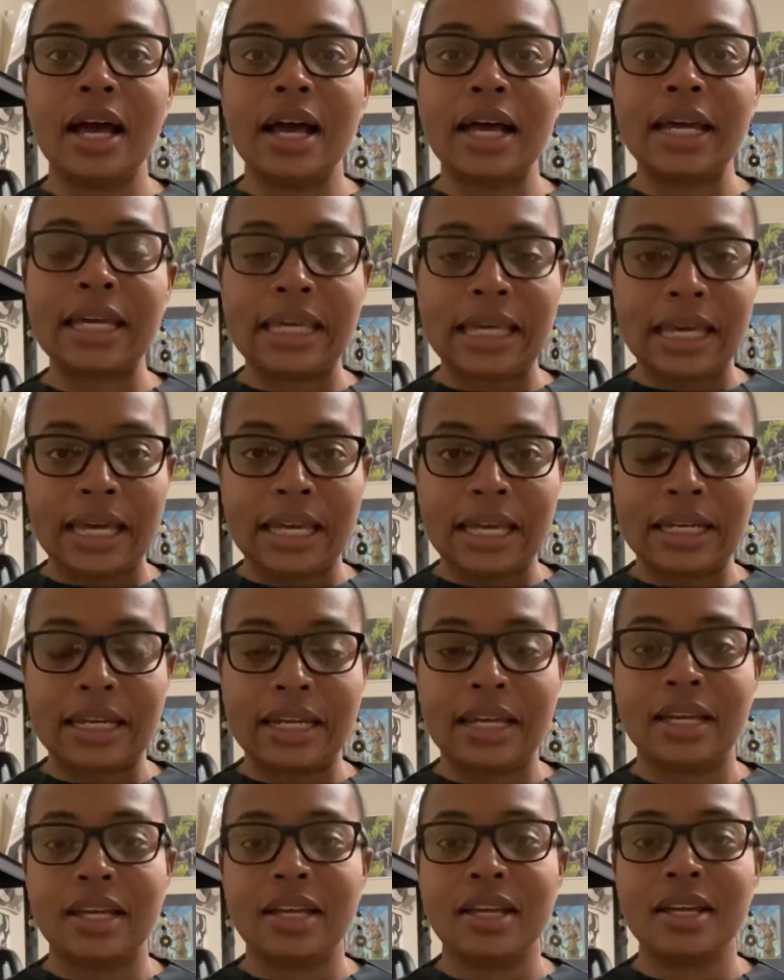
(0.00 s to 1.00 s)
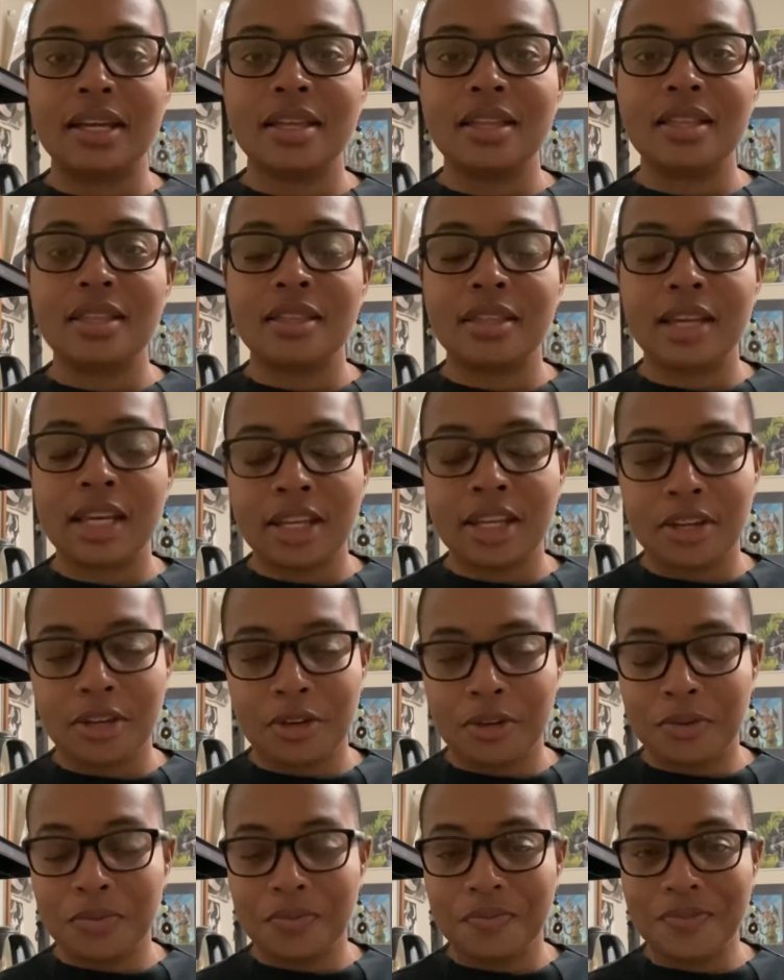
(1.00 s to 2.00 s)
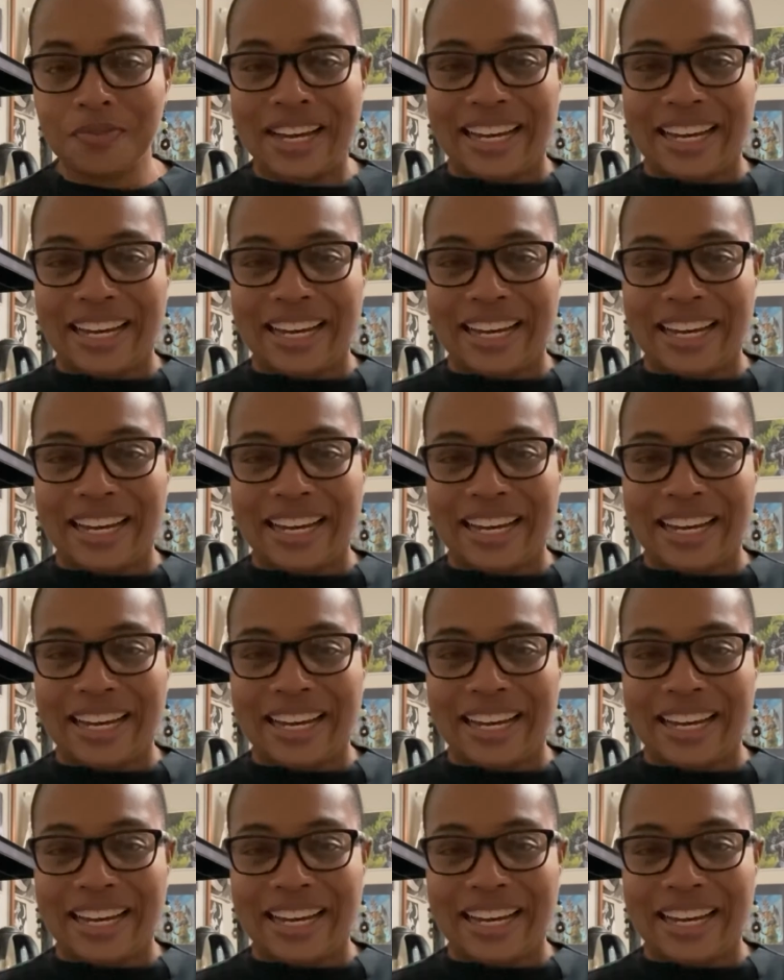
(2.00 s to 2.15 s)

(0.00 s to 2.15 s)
Again, thank you.